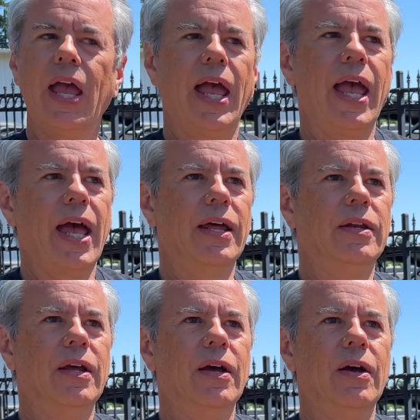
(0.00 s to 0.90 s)
And I'm,
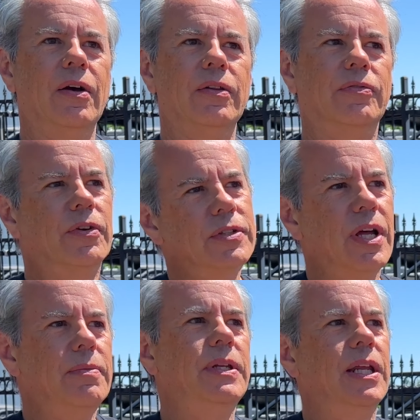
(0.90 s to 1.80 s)
the first
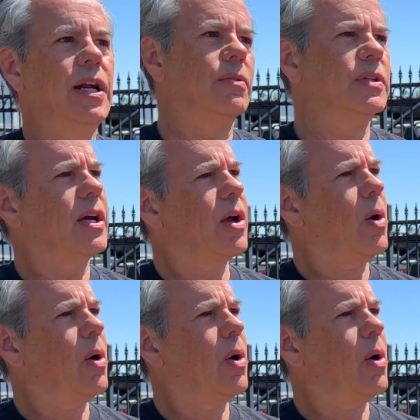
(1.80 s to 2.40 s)
time he did it, I was like,